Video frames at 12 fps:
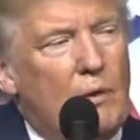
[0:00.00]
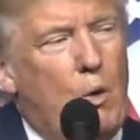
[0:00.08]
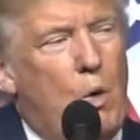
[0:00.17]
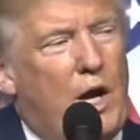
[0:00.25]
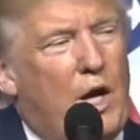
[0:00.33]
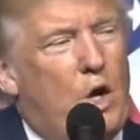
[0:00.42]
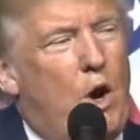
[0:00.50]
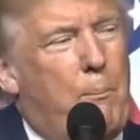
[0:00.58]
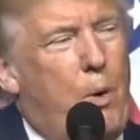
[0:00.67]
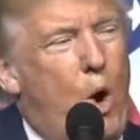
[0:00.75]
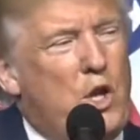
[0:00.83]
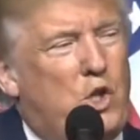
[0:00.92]
And we're going to
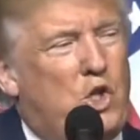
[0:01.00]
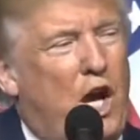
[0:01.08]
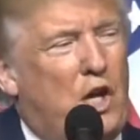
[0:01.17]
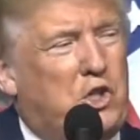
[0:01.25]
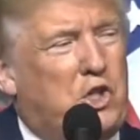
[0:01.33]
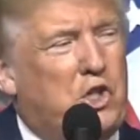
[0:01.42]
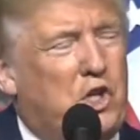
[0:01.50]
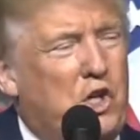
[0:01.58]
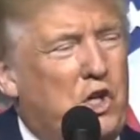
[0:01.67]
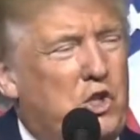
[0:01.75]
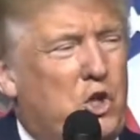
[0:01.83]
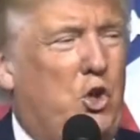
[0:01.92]
appoint
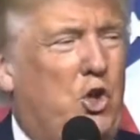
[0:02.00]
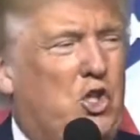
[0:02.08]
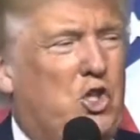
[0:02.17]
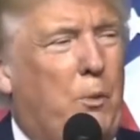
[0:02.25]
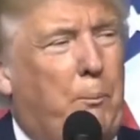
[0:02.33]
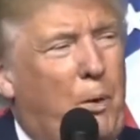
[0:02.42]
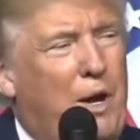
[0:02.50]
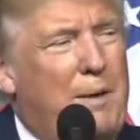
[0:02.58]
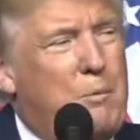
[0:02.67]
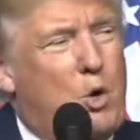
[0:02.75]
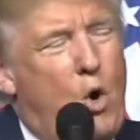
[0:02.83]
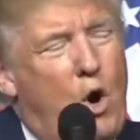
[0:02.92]
justices to the
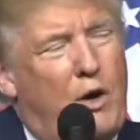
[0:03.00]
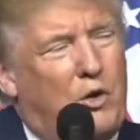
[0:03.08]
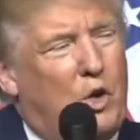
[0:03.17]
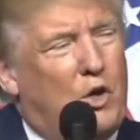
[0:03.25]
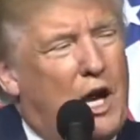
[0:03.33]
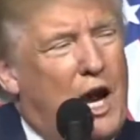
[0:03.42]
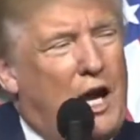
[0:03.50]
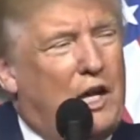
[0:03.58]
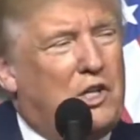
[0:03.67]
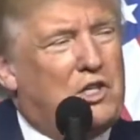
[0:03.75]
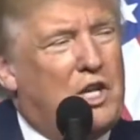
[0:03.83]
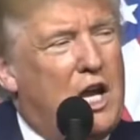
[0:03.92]
Supreme Court of the
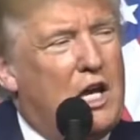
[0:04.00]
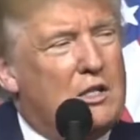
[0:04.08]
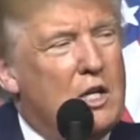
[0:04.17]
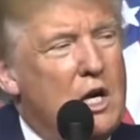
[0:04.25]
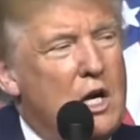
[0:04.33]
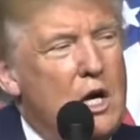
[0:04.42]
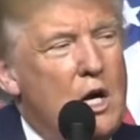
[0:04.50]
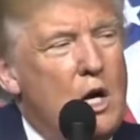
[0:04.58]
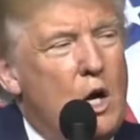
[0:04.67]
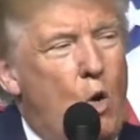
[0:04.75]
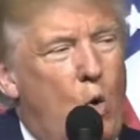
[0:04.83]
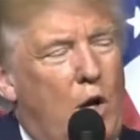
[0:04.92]
United States
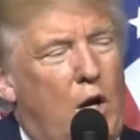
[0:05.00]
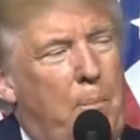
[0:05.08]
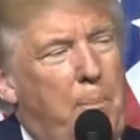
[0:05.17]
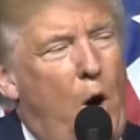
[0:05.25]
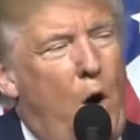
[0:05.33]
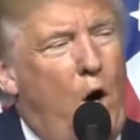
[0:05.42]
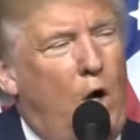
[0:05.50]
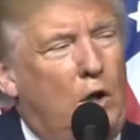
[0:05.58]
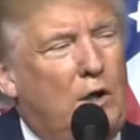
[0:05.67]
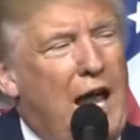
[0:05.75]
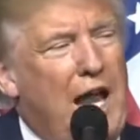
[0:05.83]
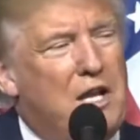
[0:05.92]
who will
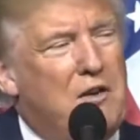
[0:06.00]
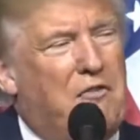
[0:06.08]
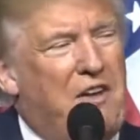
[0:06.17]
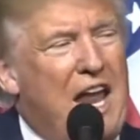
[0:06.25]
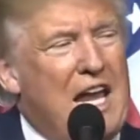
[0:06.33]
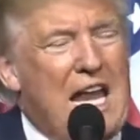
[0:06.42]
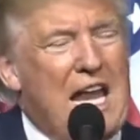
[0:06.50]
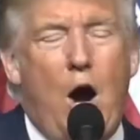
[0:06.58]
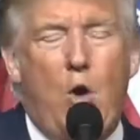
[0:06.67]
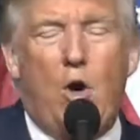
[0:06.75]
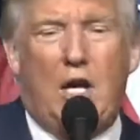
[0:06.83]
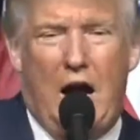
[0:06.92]
uphold and defend
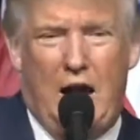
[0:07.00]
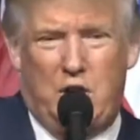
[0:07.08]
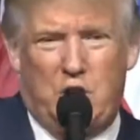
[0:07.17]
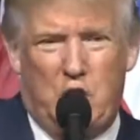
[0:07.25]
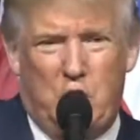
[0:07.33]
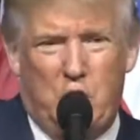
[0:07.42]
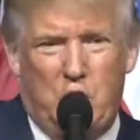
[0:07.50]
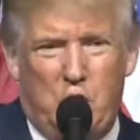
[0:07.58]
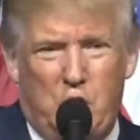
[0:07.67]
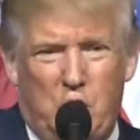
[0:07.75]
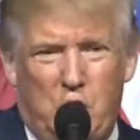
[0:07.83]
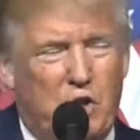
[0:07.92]
our
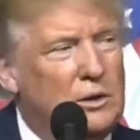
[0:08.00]
Constitution.